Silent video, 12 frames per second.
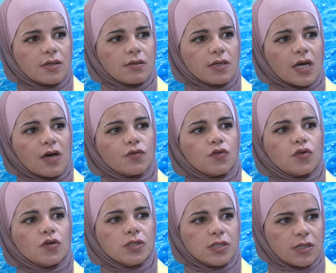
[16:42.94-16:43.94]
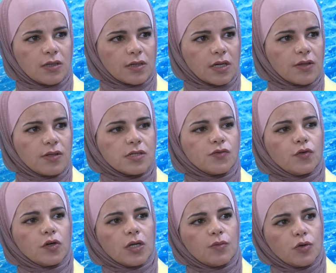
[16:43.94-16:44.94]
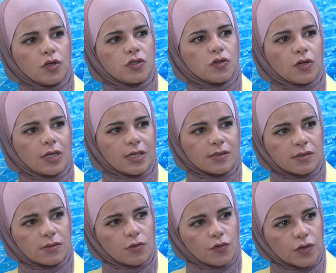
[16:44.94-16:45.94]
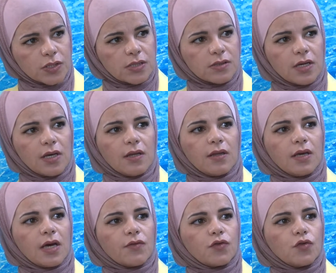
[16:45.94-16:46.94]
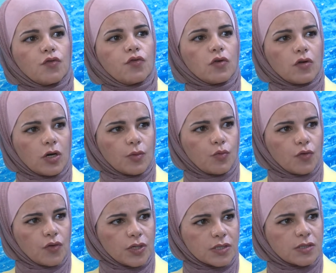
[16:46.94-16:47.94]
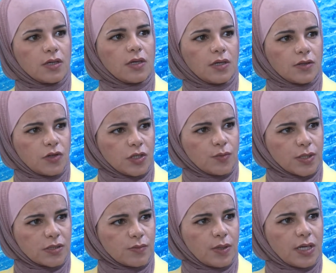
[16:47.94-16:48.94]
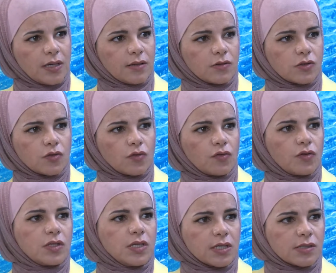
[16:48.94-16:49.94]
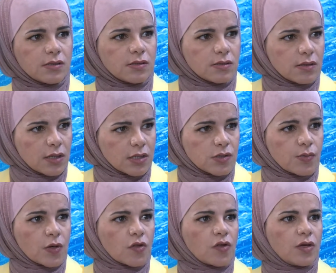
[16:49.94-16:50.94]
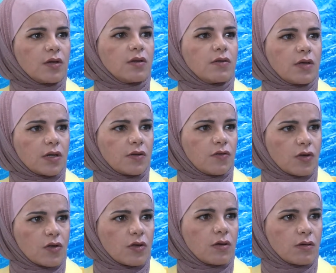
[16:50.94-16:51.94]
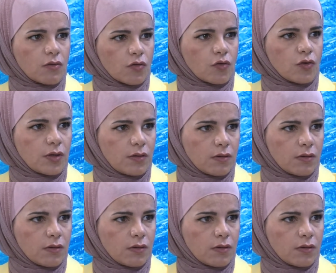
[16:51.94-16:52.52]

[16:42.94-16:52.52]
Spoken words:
they have to consider. And these focal points or liaison offices, they have to follow up with this treatment plant. So the next inspection that they should